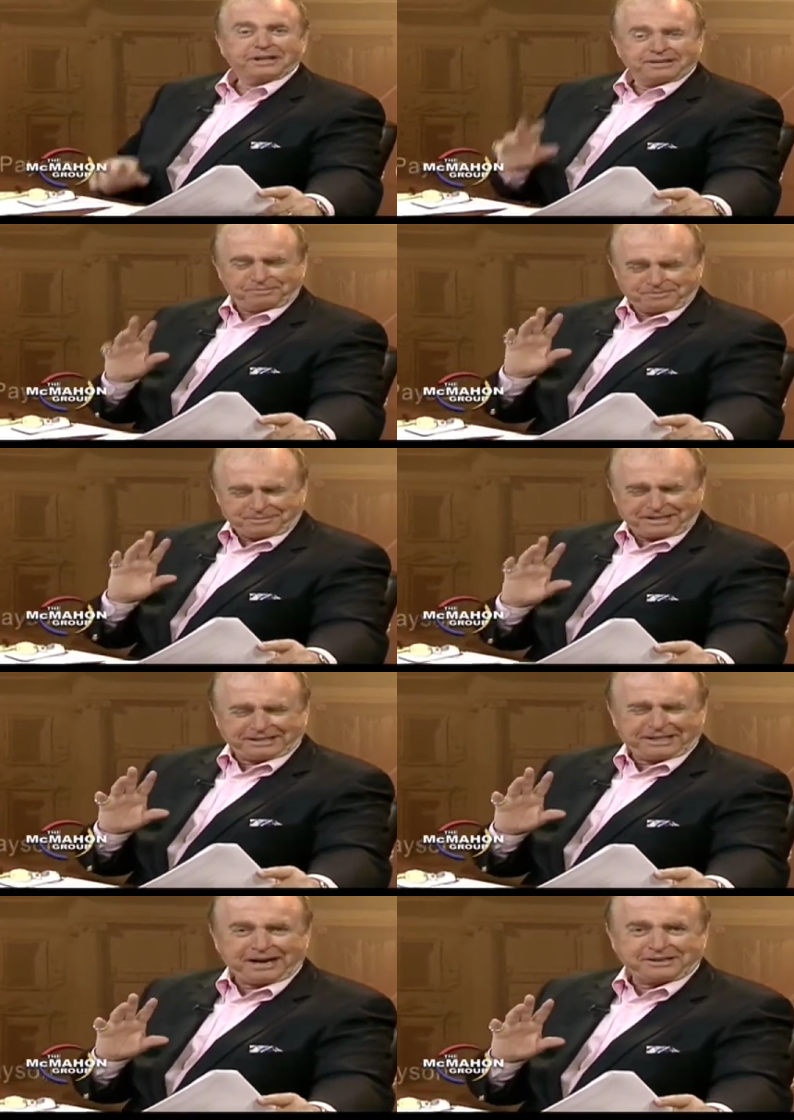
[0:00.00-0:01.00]
going to
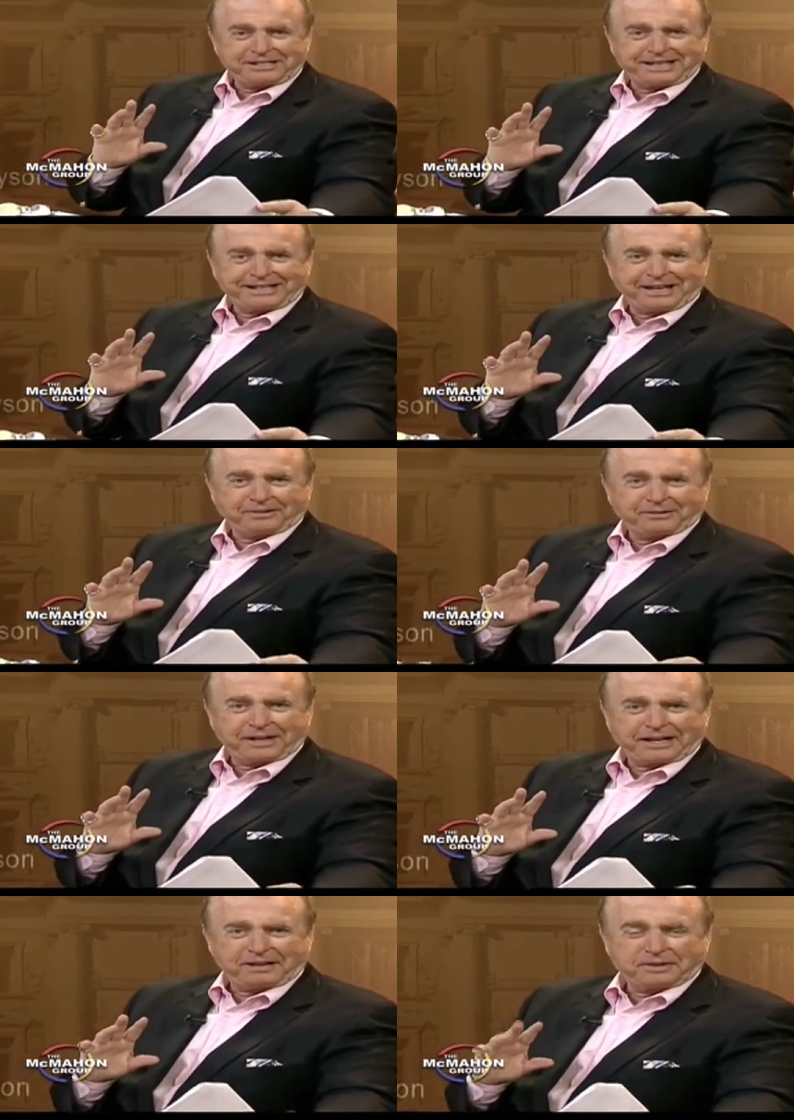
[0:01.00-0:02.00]
tell you how to take care
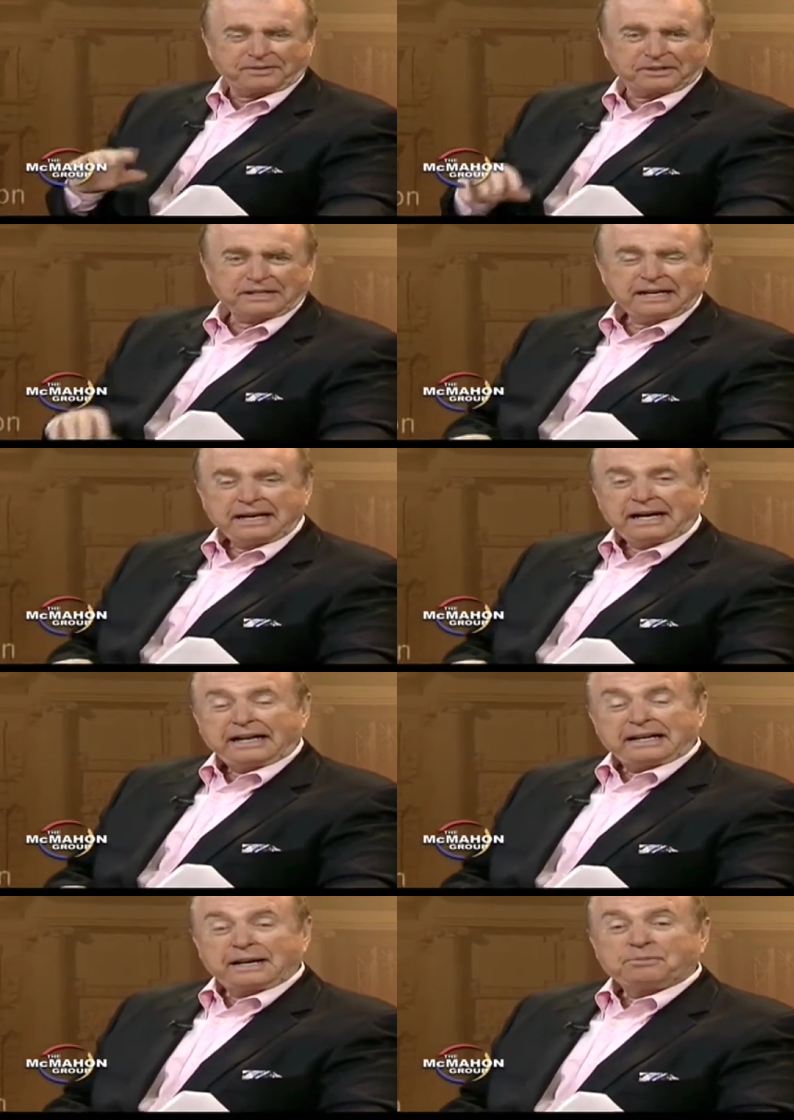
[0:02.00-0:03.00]
of that, however,
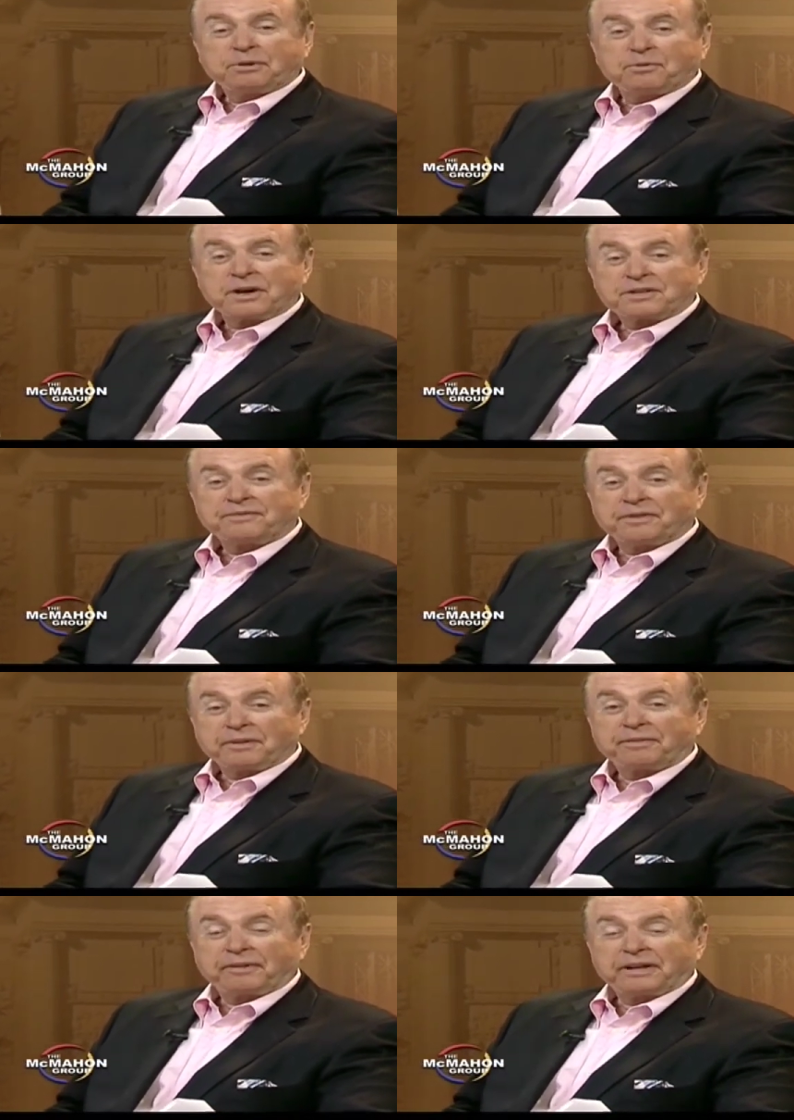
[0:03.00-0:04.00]
in a number of ways. A
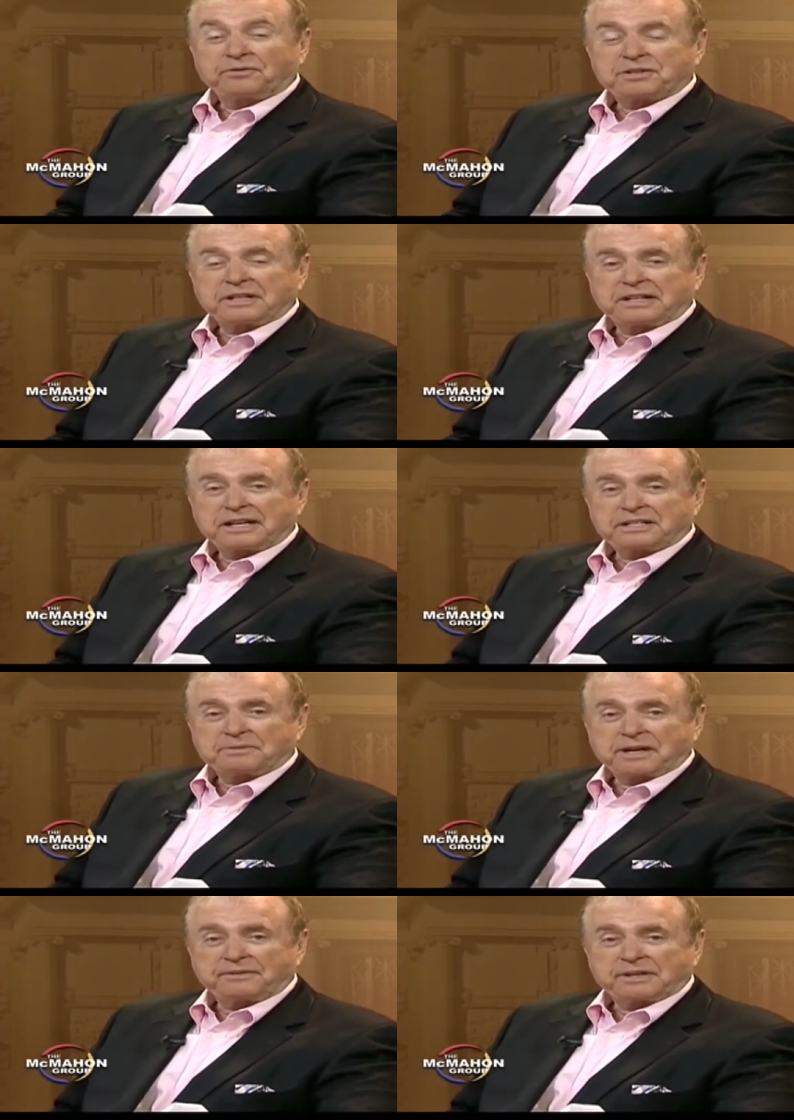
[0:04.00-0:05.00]
very, very interesting guest
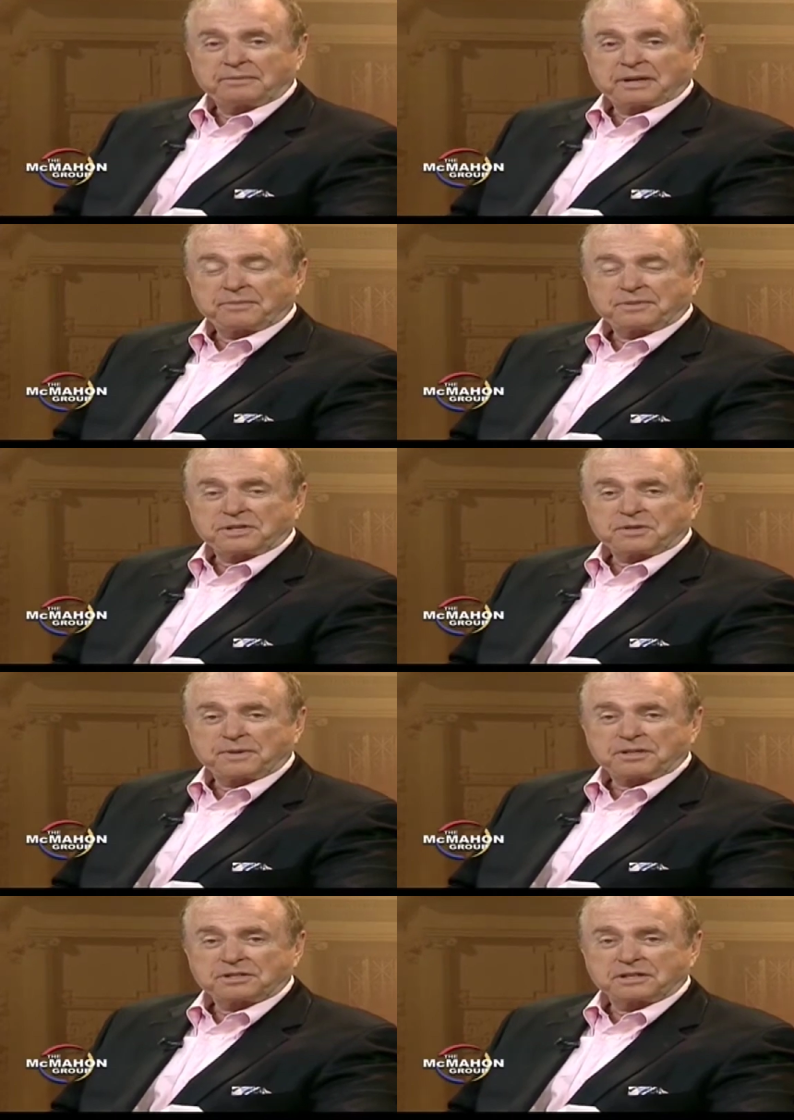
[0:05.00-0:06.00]
that we have coming up that's a
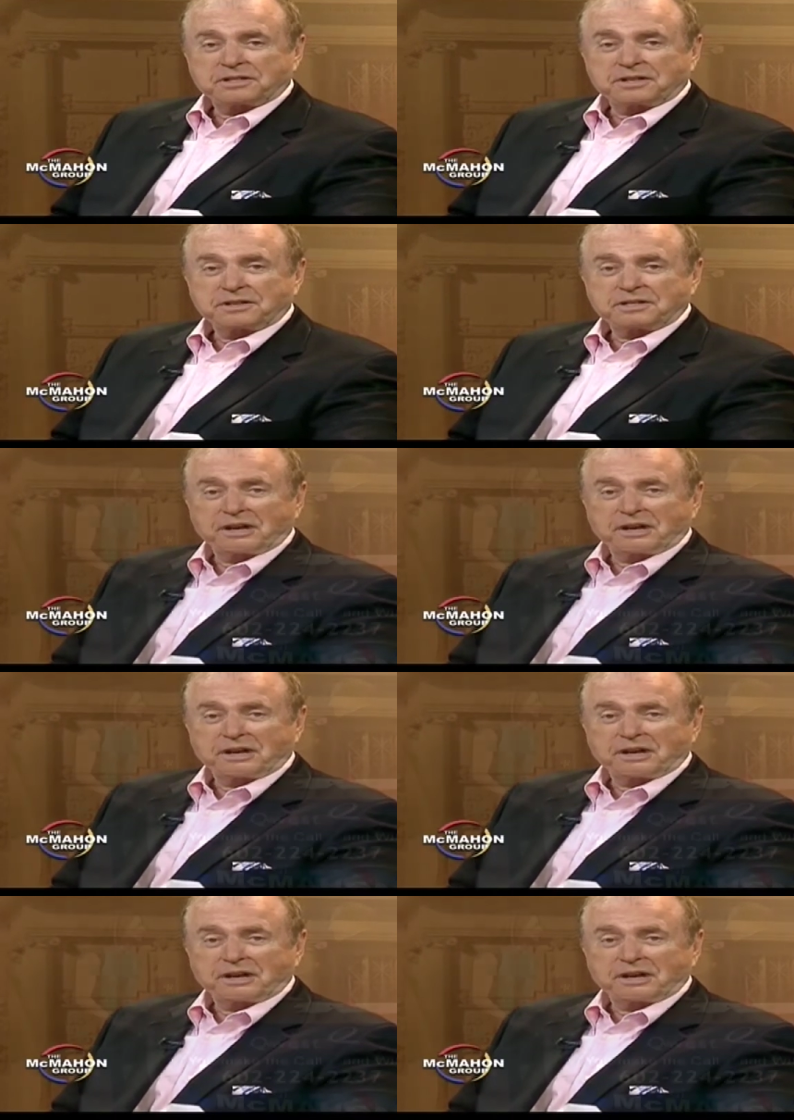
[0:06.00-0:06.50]
specialist in this